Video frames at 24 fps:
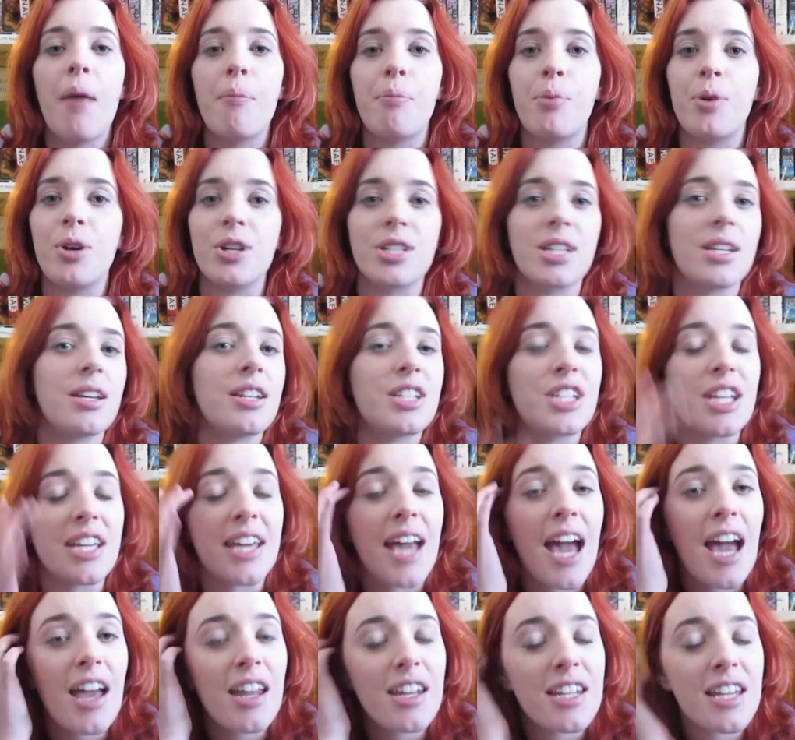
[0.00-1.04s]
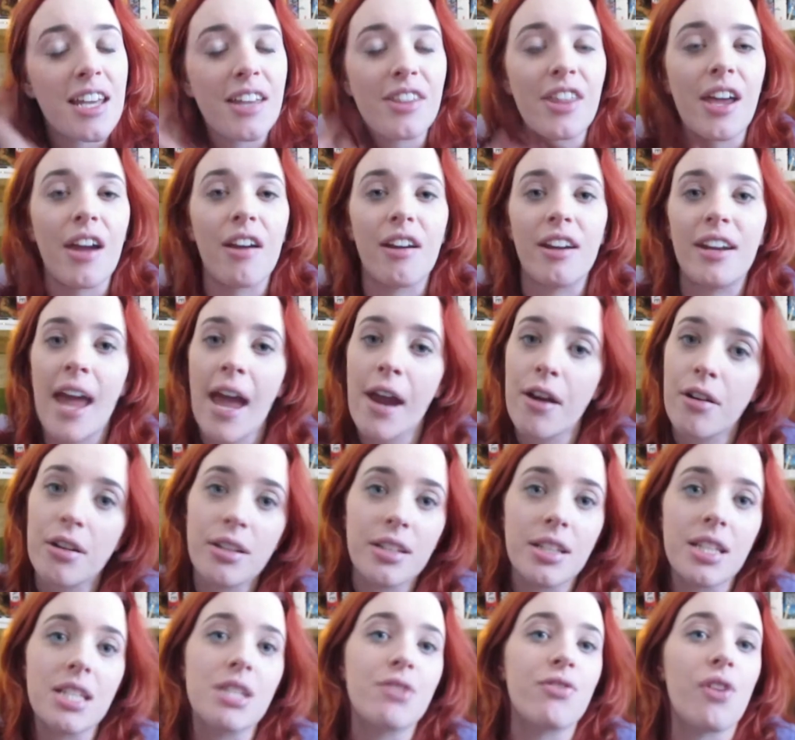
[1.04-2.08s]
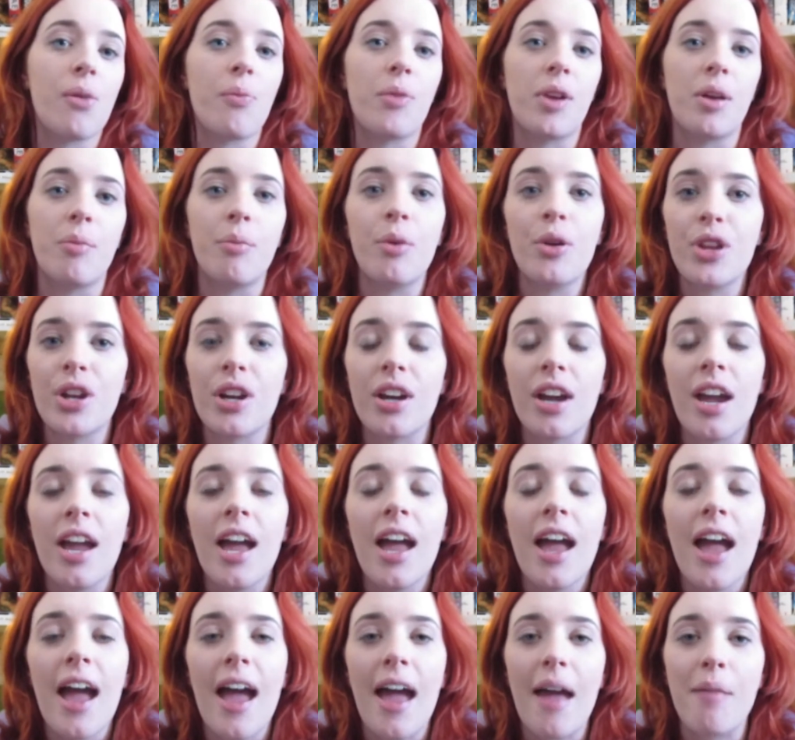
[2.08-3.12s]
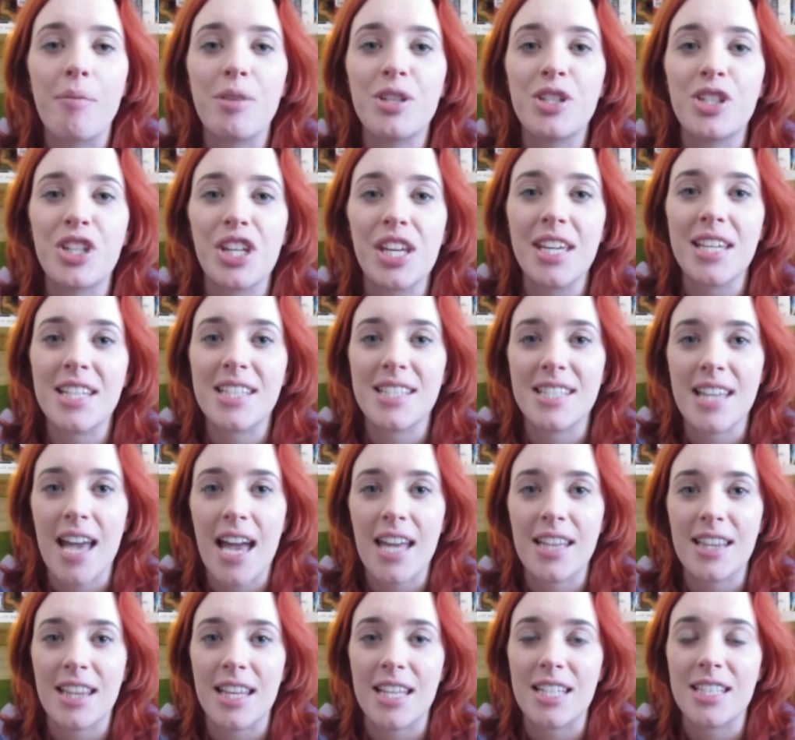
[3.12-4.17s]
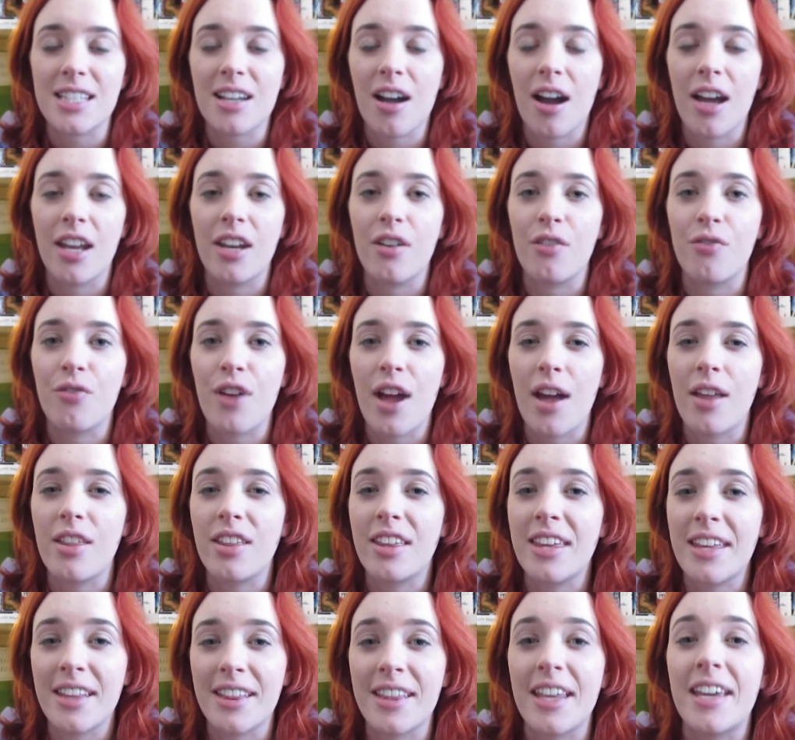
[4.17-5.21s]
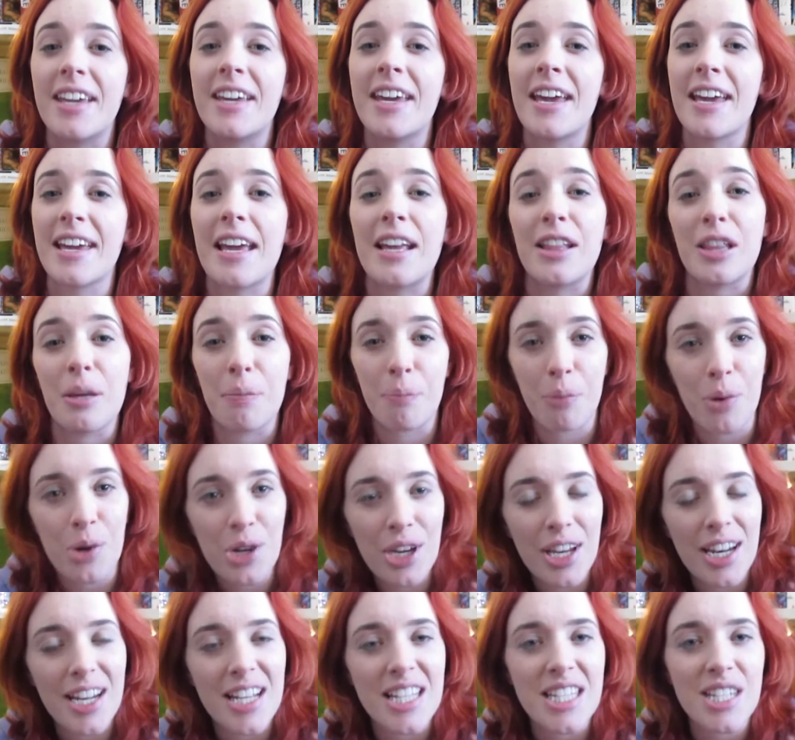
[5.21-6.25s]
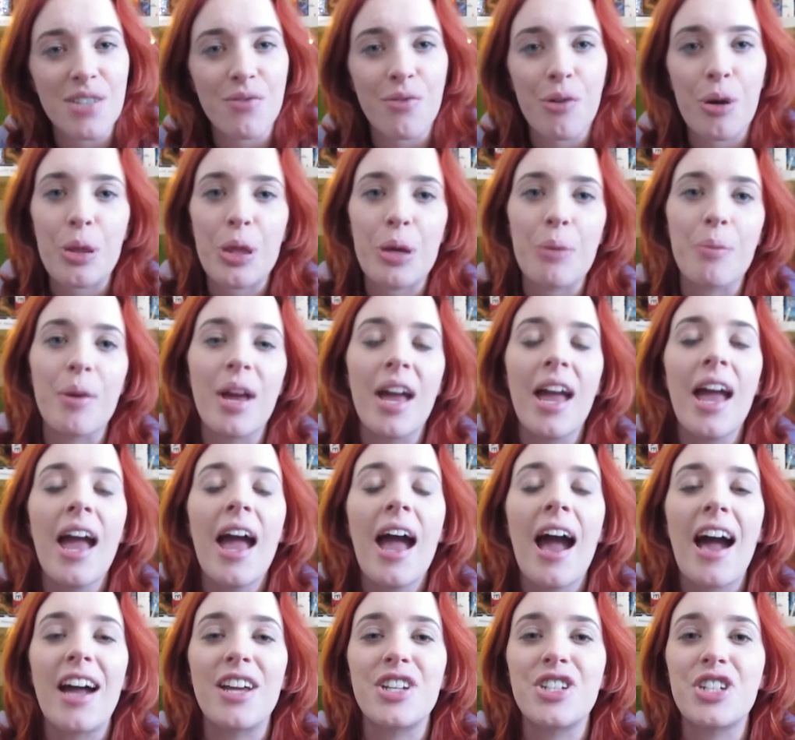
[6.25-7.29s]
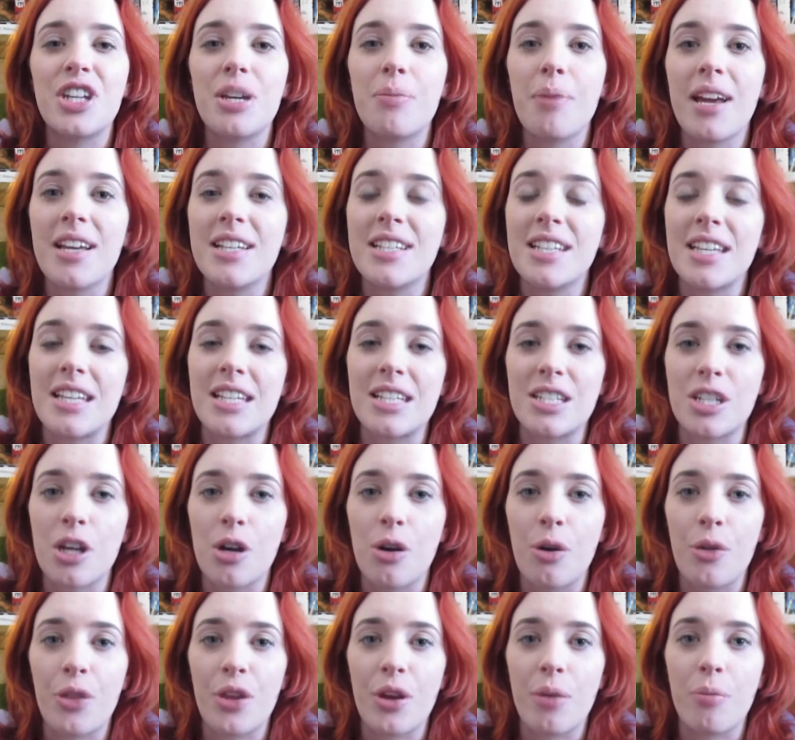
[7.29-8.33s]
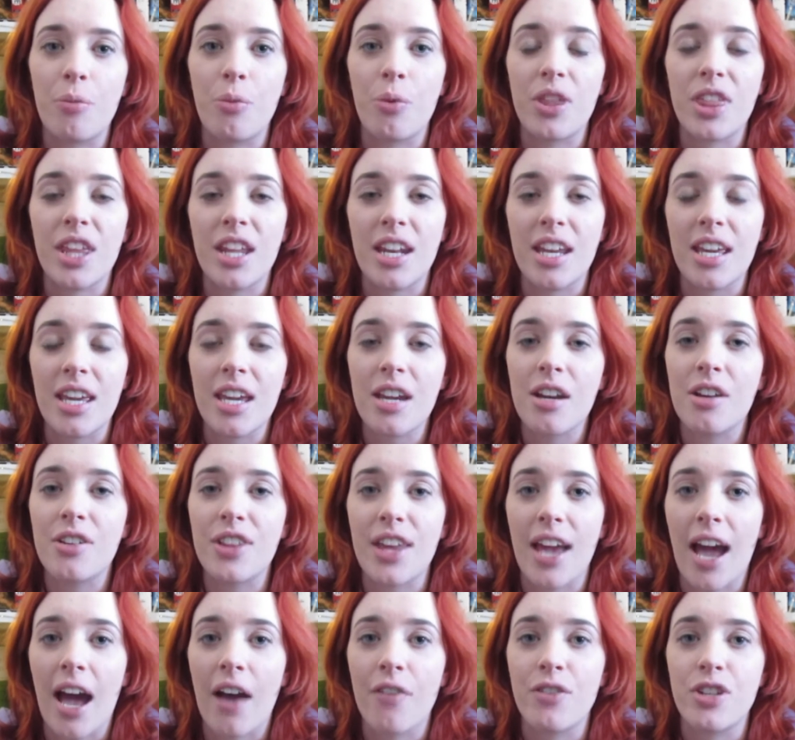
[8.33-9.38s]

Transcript: but to get their inheritance from their mother um, she has set this kind of they're kicking the bucket list for them and she basically has told them within a year they have